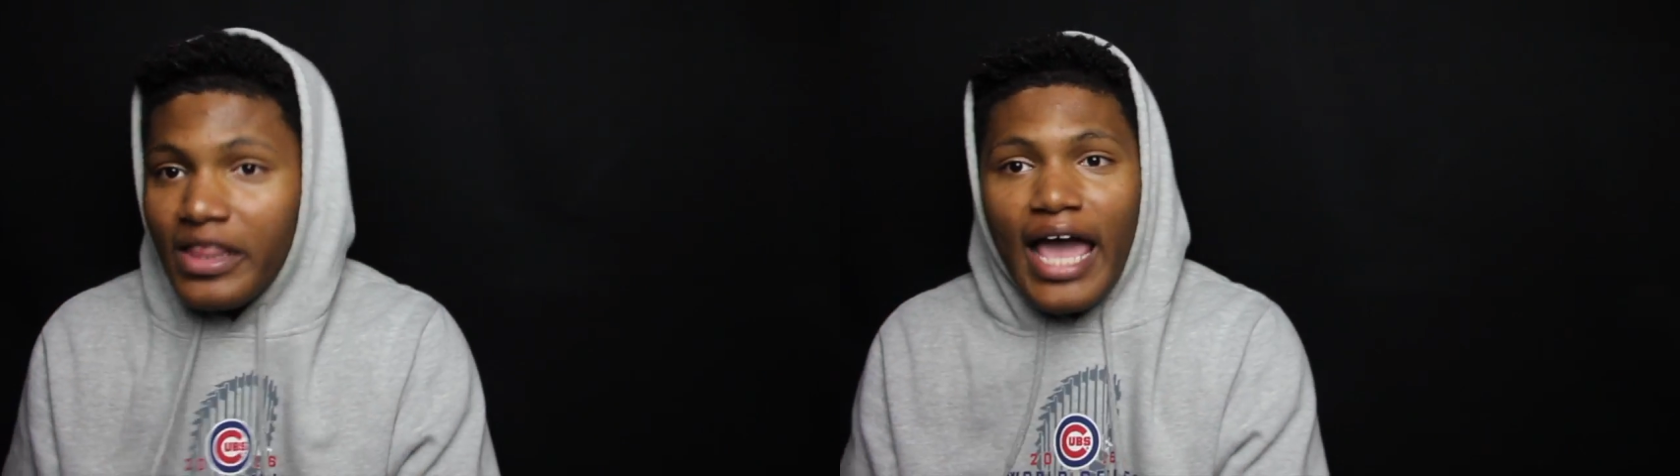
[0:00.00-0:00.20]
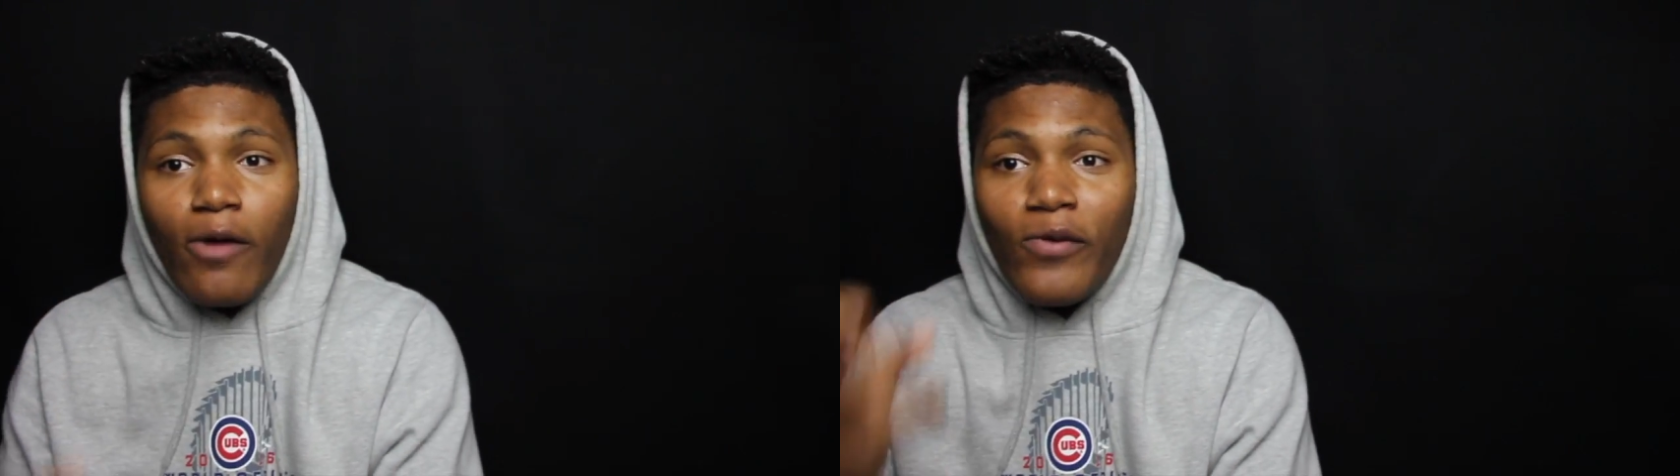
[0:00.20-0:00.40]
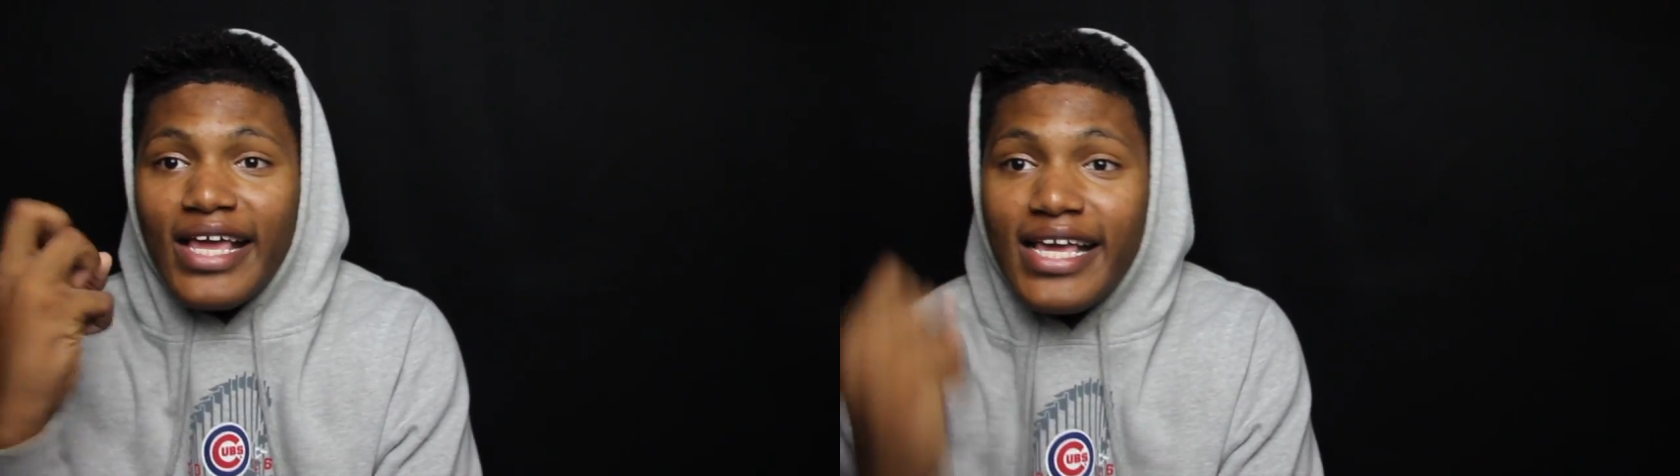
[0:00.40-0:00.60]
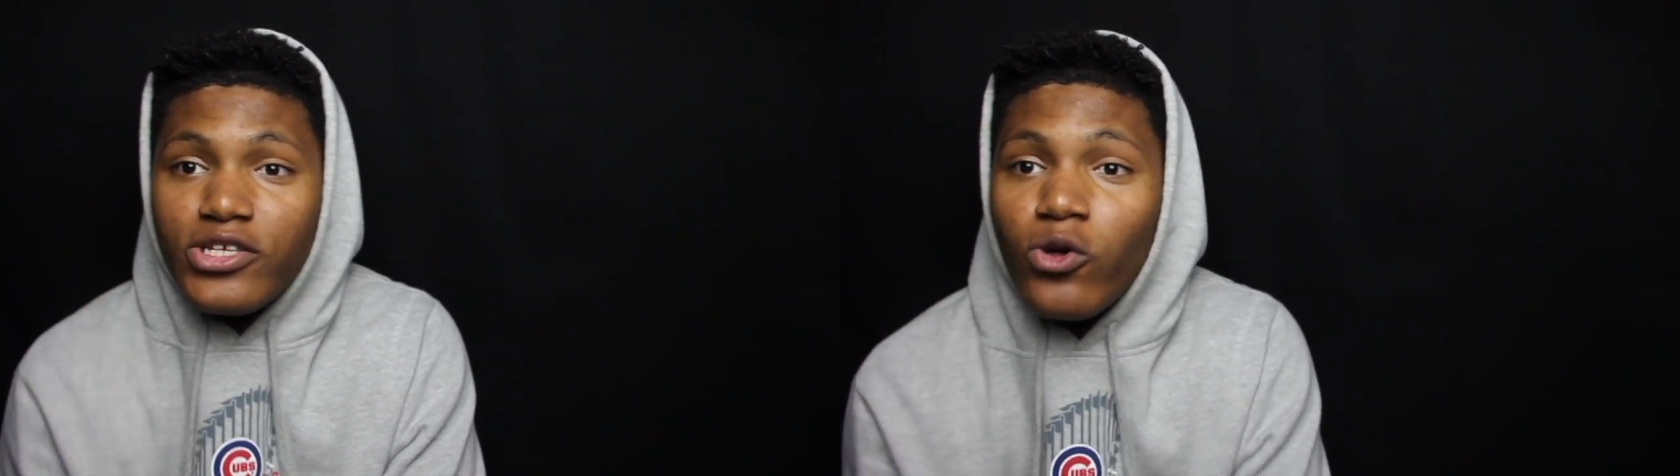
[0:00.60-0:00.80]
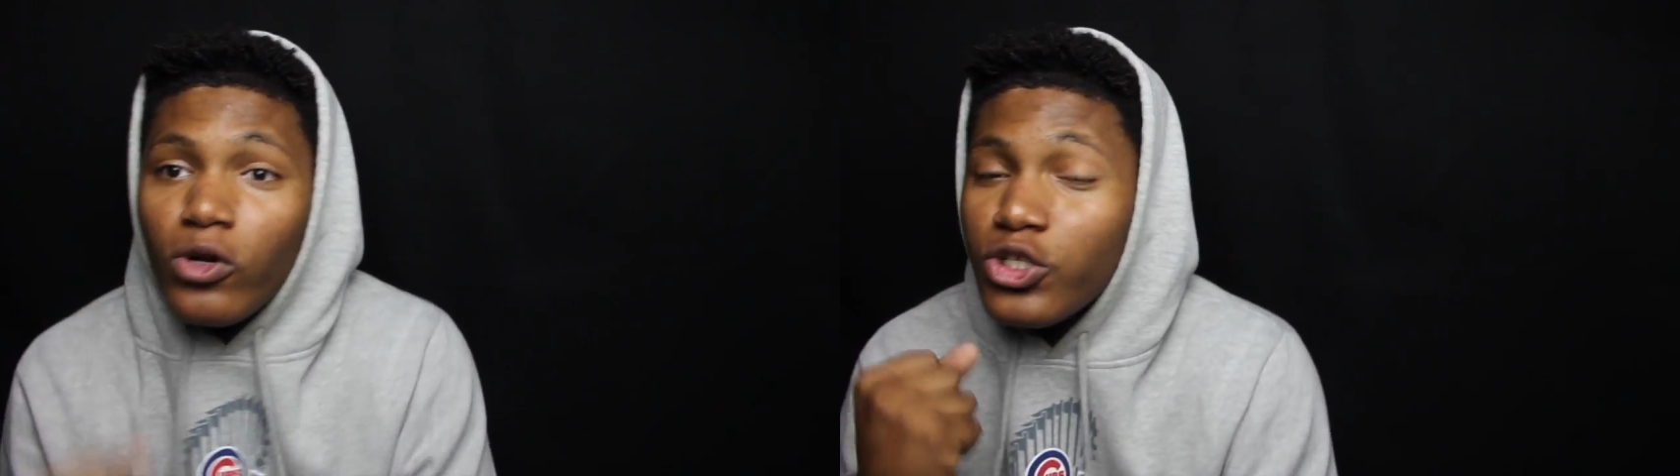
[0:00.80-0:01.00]
like when
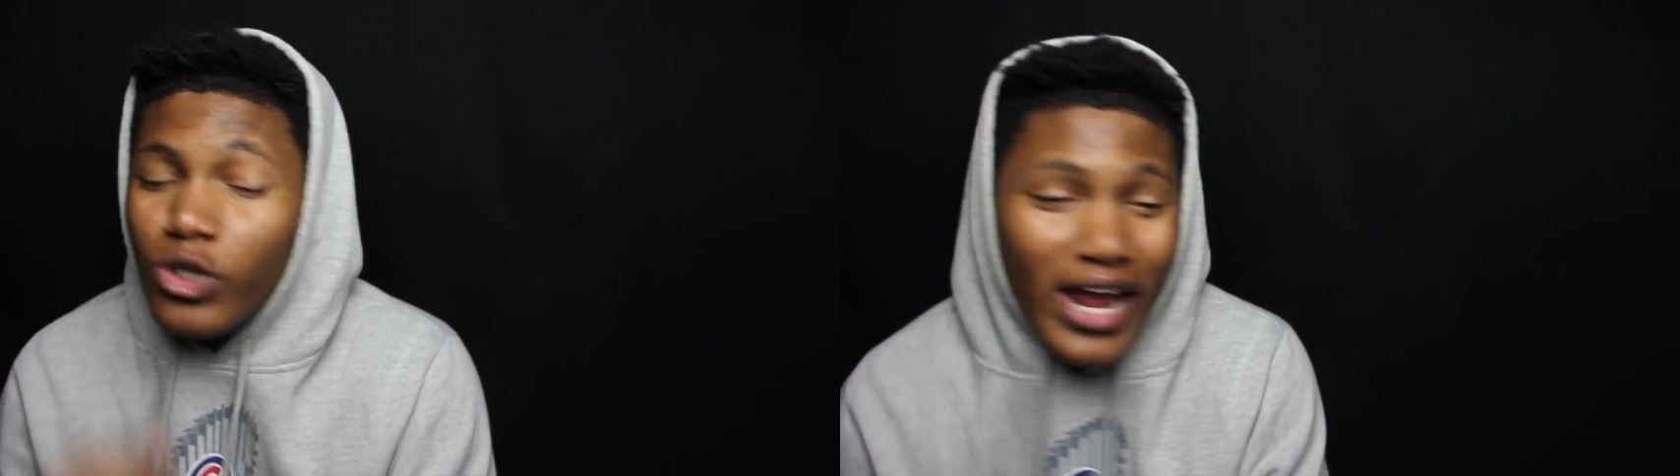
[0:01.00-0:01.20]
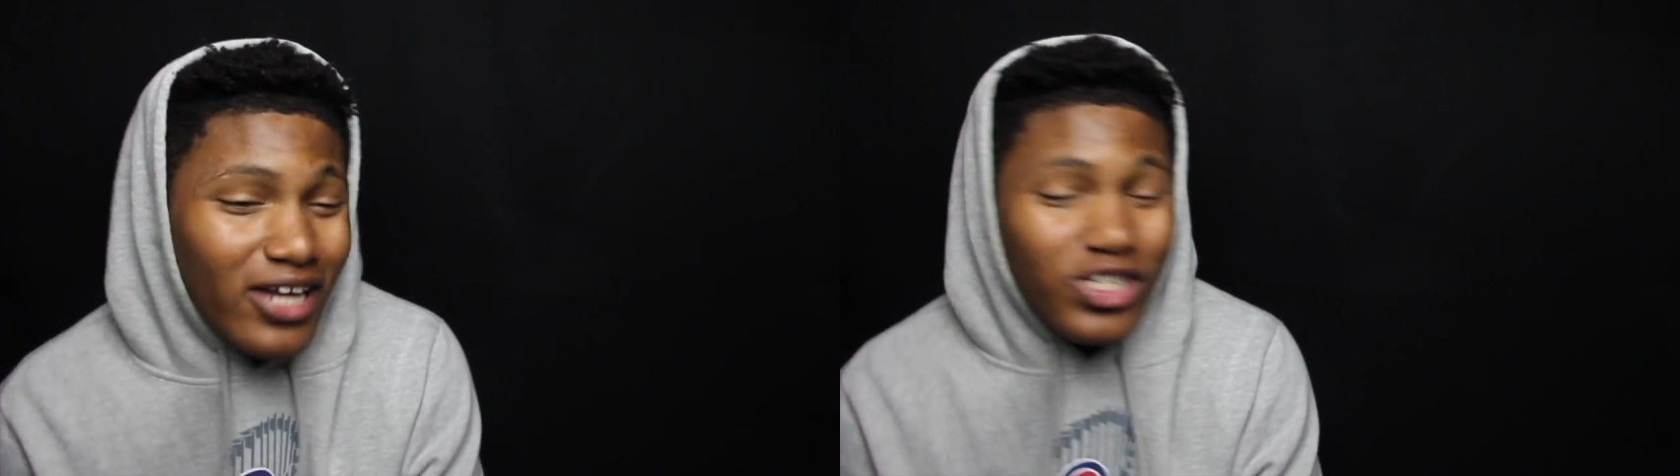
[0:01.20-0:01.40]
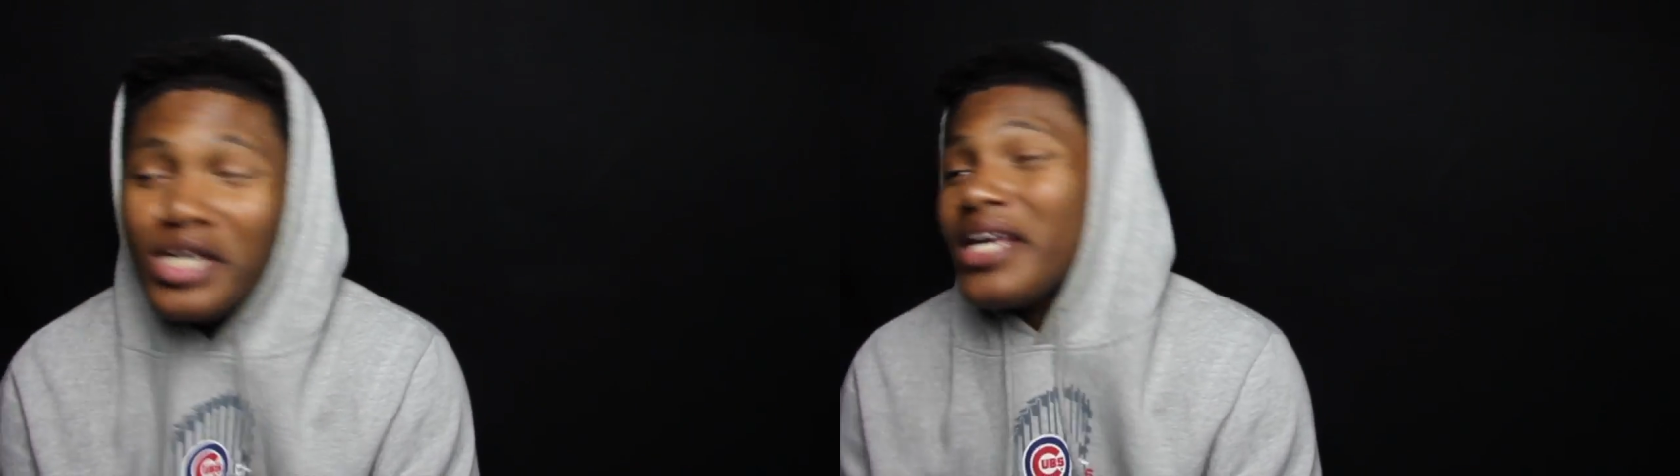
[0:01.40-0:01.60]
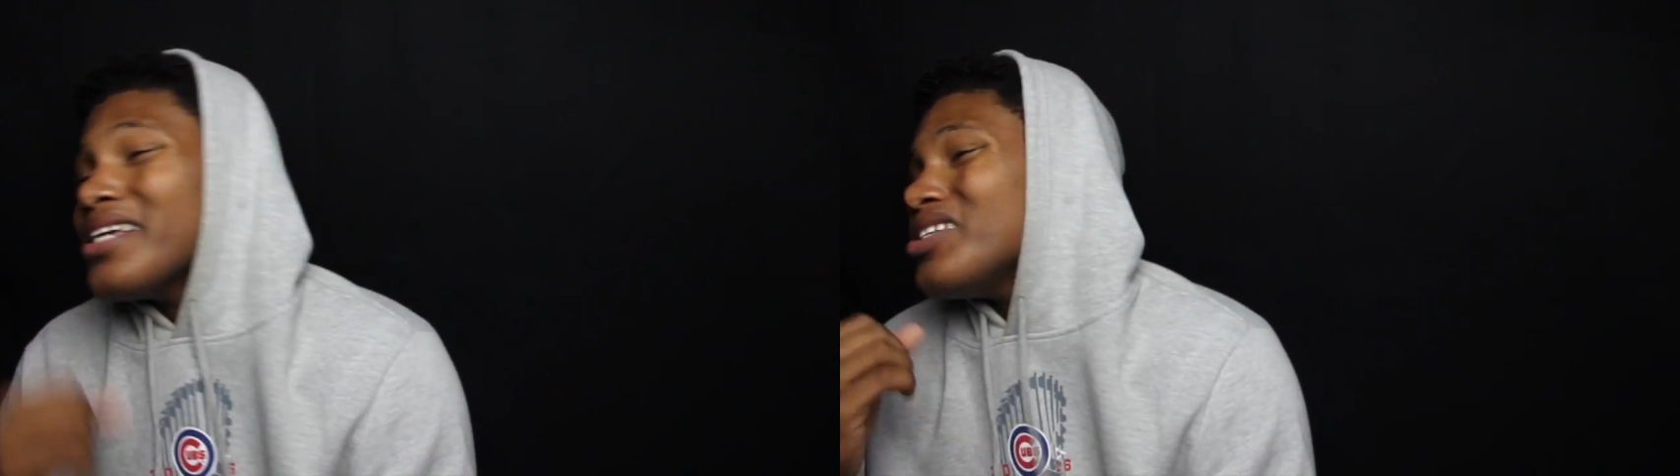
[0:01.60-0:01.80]
he's on a track, G,